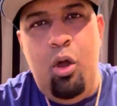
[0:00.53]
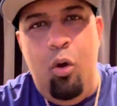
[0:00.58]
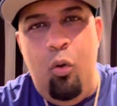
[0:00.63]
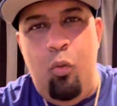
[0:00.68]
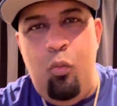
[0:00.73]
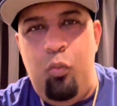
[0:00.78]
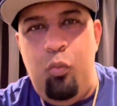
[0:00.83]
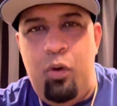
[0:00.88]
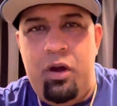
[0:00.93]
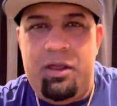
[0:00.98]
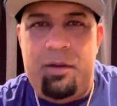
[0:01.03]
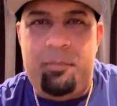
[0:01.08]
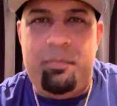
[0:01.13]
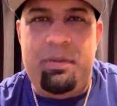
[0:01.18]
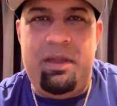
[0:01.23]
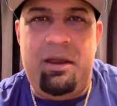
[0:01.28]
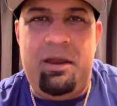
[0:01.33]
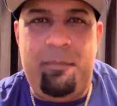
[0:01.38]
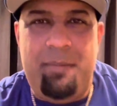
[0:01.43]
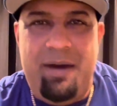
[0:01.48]
What up,
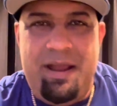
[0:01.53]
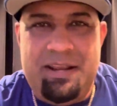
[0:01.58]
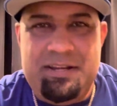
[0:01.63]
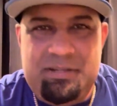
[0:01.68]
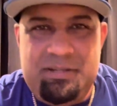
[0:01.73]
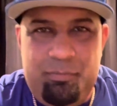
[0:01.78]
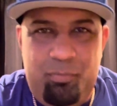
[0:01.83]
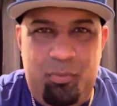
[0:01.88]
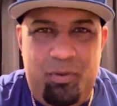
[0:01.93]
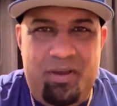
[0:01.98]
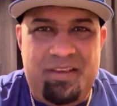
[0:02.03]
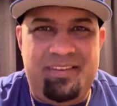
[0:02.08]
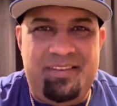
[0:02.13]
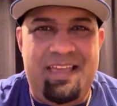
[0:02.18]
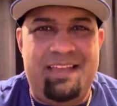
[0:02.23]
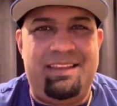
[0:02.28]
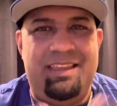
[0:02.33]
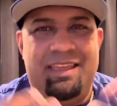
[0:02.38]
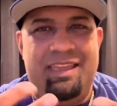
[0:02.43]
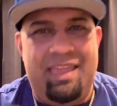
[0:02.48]
everybody? It's your boy
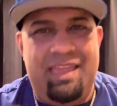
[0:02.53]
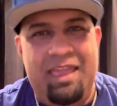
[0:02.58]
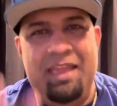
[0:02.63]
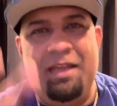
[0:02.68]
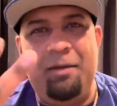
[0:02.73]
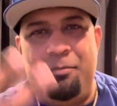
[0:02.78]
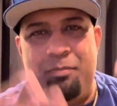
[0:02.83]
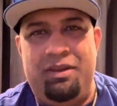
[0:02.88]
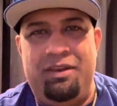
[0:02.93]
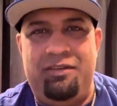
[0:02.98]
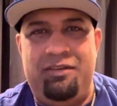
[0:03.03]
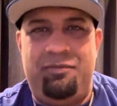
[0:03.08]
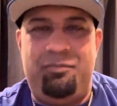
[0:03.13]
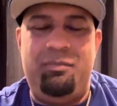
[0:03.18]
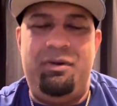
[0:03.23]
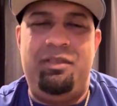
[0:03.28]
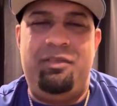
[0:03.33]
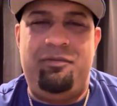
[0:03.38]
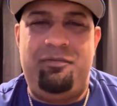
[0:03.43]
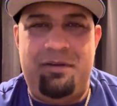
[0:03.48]
Sack the King up in this
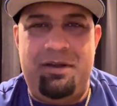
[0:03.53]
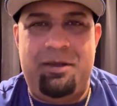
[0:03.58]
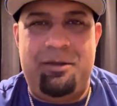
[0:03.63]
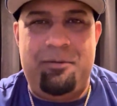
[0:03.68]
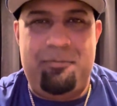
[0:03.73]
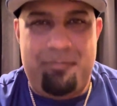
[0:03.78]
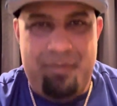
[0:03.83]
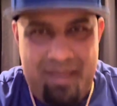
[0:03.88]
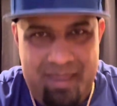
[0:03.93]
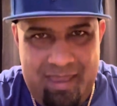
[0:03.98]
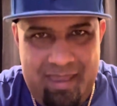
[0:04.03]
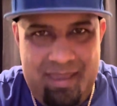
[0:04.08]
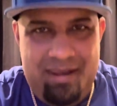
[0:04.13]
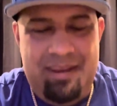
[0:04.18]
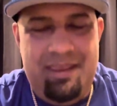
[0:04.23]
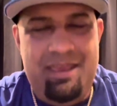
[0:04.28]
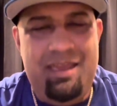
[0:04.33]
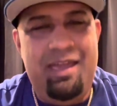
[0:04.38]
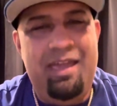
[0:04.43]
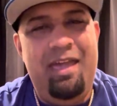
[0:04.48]
motherfucker, man.
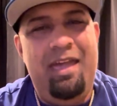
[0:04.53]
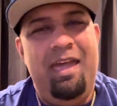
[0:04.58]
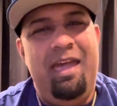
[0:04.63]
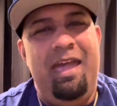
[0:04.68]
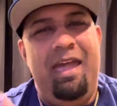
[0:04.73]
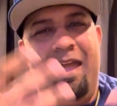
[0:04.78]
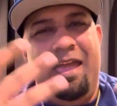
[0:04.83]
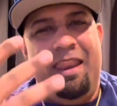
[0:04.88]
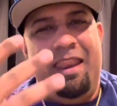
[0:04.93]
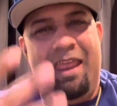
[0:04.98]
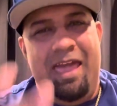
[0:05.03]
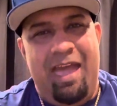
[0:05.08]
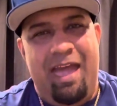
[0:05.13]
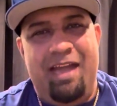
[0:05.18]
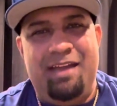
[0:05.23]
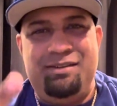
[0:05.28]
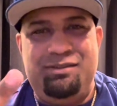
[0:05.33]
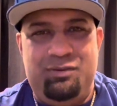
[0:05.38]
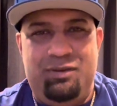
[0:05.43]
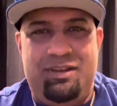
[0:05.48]
And
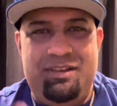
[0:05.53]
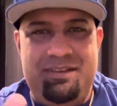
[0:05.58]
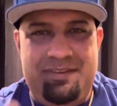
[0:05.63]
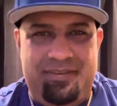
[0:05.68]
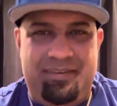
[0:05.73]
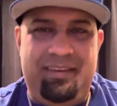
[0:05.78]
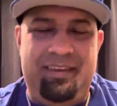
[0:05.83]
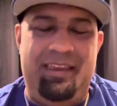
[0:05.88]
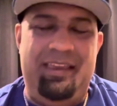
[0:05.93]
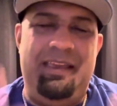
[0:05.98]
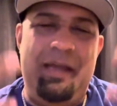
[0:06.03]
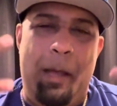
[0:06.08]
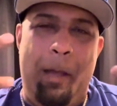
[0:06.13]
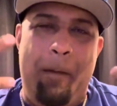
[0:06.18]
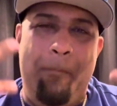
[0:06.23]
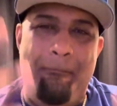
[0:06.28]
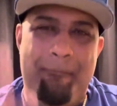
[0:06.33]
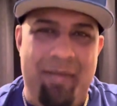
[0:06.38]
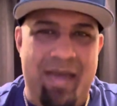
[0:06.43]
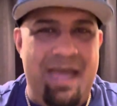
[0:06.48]
as you can see,
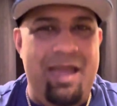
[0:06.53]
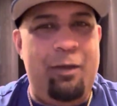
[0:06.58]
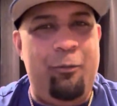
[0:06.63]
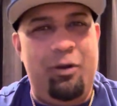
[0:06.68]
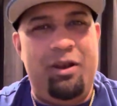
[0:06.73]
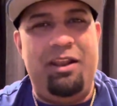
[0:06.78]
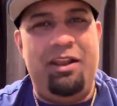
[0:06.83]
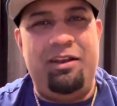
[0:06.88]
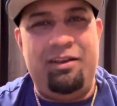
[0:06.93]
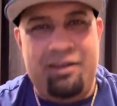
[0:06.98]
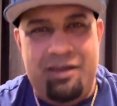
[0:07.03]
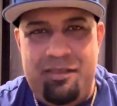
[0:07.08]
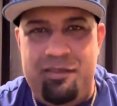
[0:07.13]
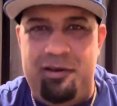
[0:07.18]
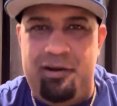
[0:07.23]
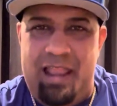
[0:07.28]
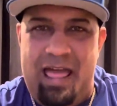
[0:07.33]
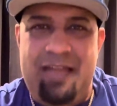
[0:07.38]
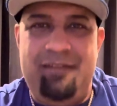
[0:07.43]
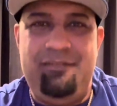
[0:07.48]
I'm back with another
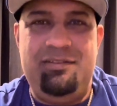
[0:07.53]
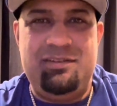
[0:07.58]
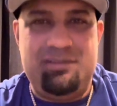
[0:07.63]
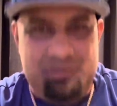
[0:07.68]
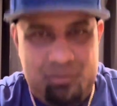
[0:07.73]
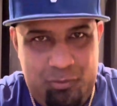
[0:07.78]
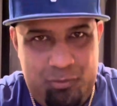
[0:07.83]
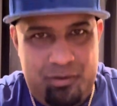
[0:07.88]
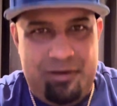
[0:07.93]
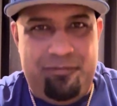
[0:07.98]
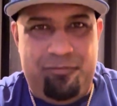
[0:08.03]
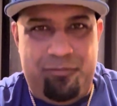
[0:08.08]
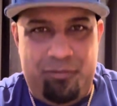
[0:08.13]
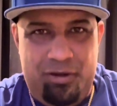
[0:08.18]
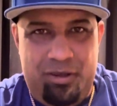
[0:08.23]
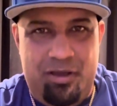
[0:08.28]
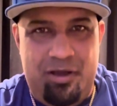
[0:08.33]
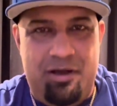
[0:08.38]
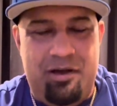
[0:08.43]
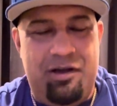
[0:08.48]
life story for
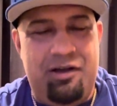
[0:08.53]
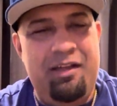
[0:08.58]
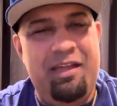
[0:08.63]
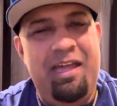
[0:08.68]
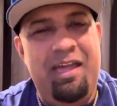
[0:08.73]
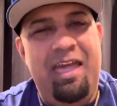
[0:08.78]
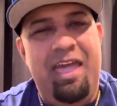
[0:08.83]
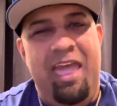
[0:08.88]
y'all.